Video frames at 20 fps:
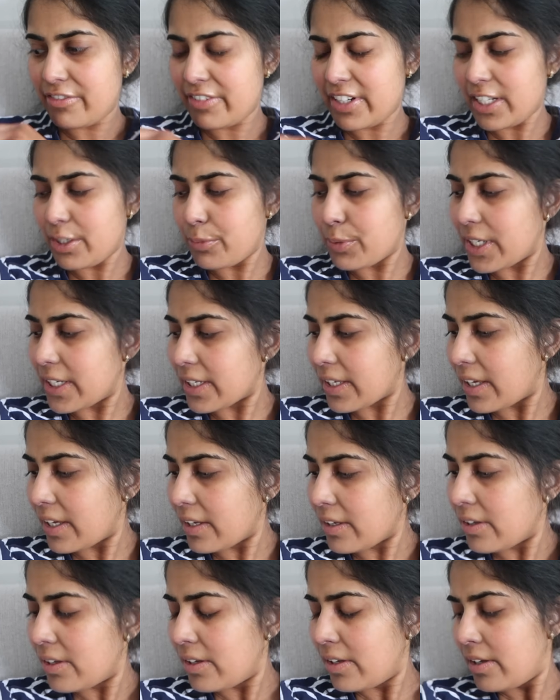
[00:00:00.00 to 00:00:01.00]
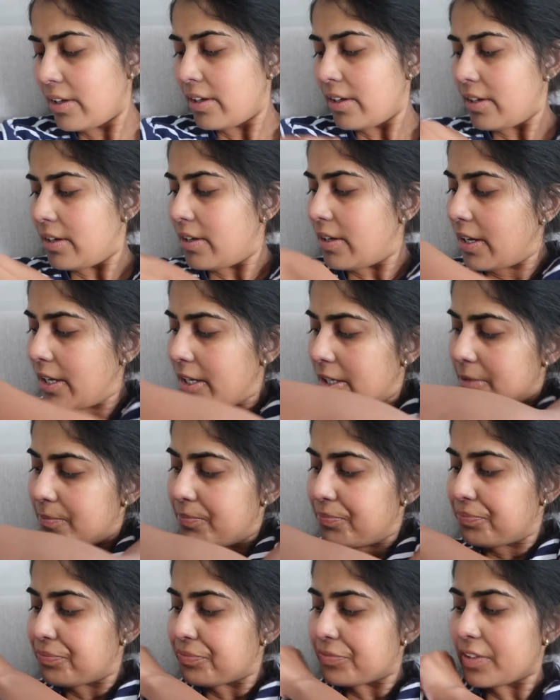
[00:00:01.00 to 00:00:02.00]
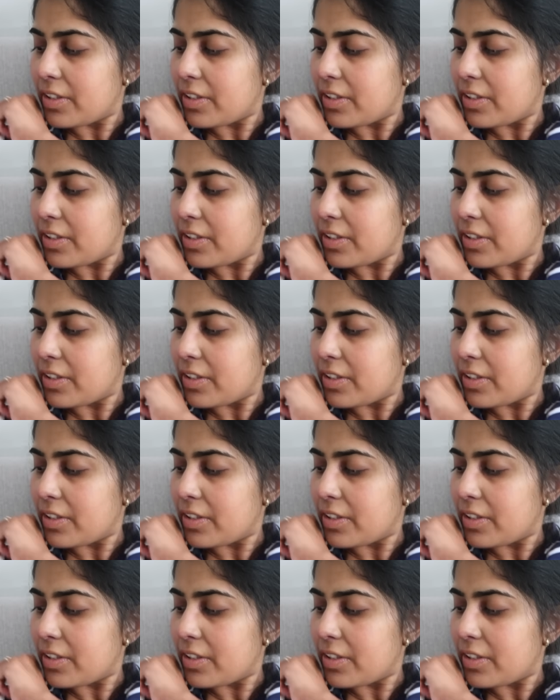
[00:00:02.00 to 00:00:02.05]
really working. I